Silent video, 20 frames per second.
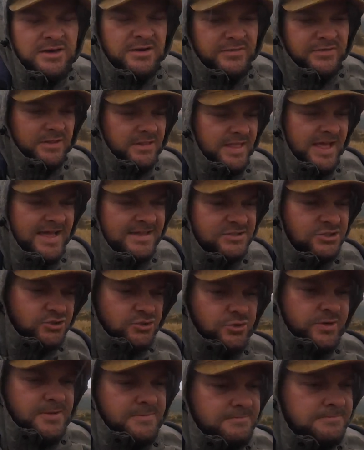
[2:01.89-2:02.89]
on the last
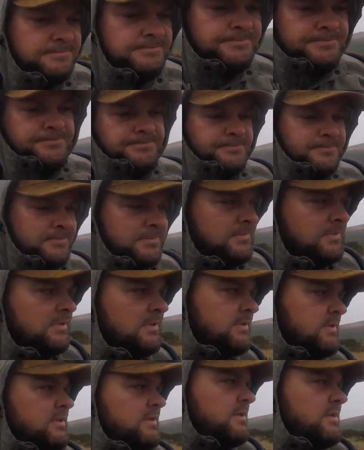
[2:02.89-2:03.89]
trip.
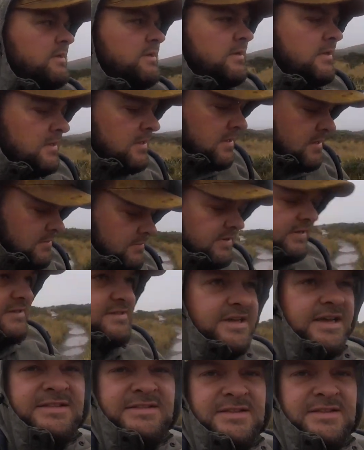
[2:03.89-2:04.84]
I'm gonna take